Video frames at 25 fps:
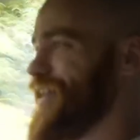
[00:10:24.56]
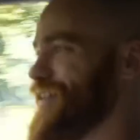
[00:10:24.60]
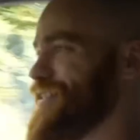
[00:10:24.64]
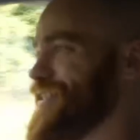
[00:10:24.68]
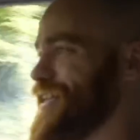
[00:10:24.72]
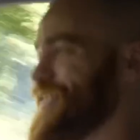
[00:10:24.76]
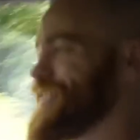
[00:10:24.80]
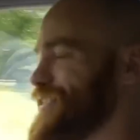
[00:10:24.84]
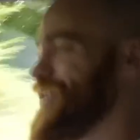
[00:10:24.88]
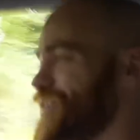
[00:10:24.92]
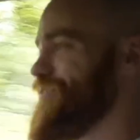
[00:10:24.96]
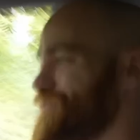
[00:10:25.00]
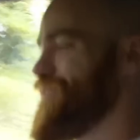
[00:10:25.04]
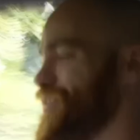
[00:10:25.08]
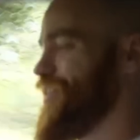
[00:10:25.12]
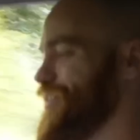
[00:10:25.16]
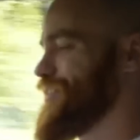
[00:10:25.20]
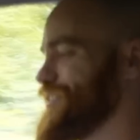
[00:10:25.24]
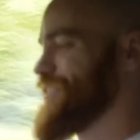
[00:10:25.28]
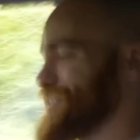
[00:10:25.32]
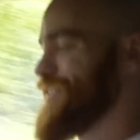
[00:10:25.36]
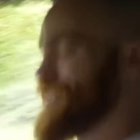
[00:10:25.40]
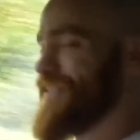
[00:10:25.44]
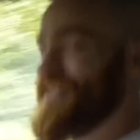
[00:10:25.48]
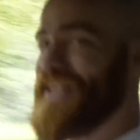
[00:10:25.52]
like this so
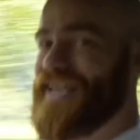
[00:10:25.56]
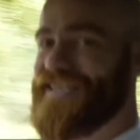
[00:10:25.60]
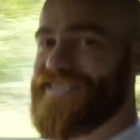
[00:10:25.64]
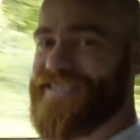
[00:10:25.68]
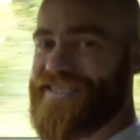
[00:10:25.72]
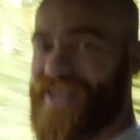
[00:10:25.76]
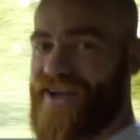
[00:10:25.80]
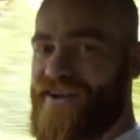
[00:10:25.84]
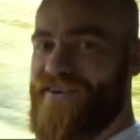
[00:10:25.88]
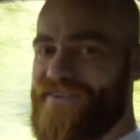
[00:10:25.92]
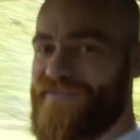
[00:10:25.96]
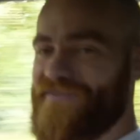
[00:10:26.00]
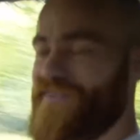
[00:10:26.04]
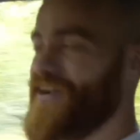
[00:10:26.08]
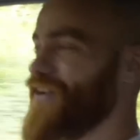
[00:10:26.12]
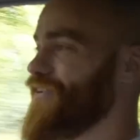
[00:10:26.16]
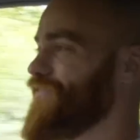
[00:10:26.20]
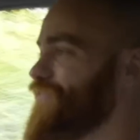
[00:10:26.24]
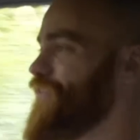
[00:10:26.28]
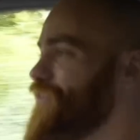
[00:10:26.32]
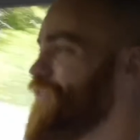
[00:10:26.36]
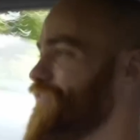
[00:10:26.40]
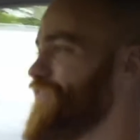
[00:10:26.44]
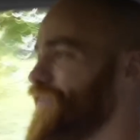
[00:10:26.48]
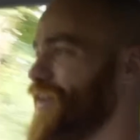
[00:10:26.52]
much. They're so much
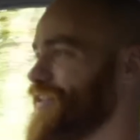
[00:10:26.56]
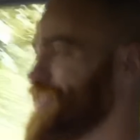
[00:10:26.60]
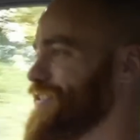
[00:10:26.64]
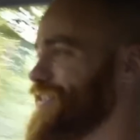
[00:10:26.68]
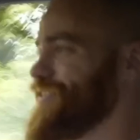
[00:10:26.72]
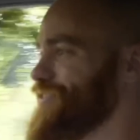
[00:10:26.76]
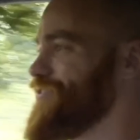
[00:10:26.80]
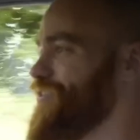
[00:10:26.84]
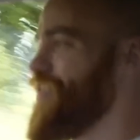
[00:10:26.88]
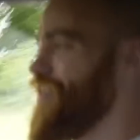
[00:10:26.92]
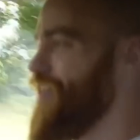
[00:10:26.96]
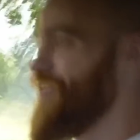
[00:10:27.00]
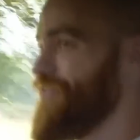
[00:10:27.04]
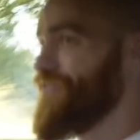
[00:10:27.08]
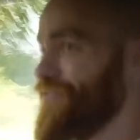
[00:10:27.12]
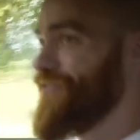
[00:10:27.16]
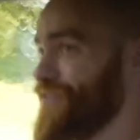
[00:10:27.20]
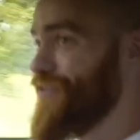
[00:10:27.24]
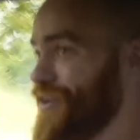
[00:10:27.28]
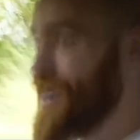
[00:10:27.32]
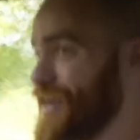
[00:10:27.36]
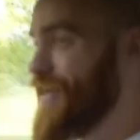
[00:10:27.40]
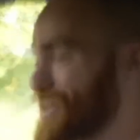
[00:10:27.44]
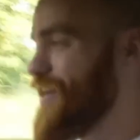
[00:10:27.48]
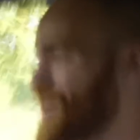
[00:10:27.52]
more fun to drive,
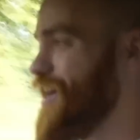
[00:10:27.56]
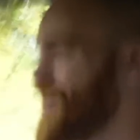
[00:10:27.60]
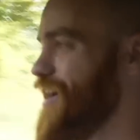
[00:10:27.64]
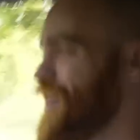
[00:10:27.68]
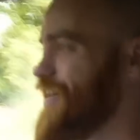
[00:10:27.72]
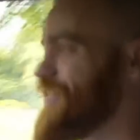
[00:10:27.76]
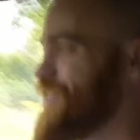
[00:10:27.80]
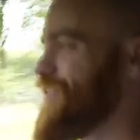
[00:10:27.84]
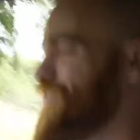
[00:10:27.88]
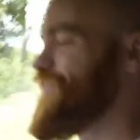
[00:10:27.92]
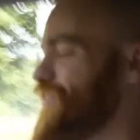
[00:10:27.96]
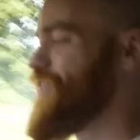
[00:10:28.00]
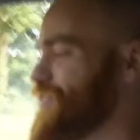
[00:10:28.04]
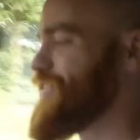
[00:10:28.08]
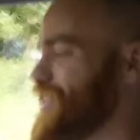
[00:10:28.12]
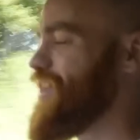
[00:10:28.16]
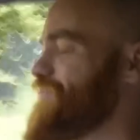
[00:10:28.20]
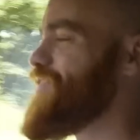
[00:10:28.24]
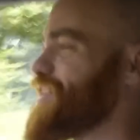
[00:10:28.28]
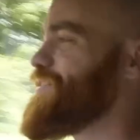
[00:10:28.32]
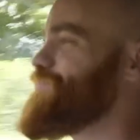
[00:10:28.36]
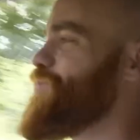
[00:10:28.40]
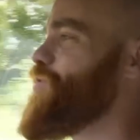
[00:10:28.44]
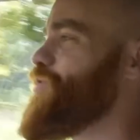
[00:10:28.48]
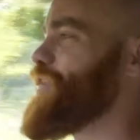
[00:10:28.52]
really are. It just feels so
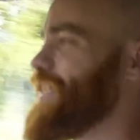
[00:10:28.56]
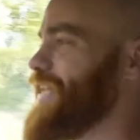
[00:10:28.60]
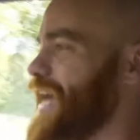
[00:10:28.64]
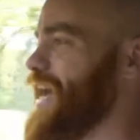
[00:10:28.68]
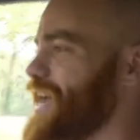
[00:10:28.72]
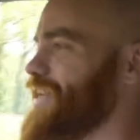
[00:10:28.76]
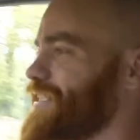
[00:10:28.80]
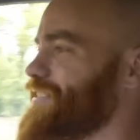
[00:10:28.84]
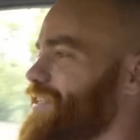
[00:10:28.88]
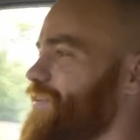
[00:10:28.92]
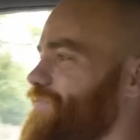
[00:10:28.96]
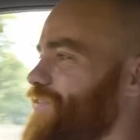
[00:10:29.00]
much more engaged,